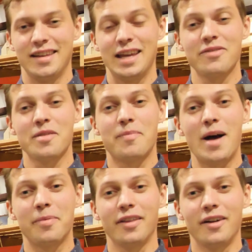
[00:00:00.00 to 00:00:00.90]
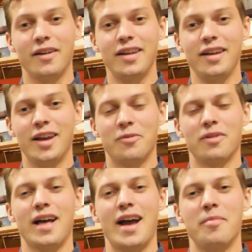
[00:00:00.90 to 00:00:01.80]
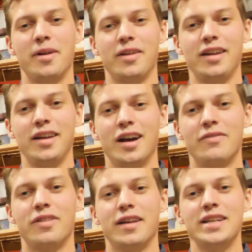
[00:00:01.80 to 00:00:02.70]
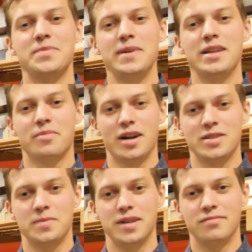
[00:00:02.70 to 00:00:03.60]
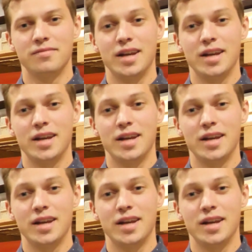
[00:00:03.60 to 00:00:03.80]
Given the popularity and reliability of the Lightspeed and Brightspeed,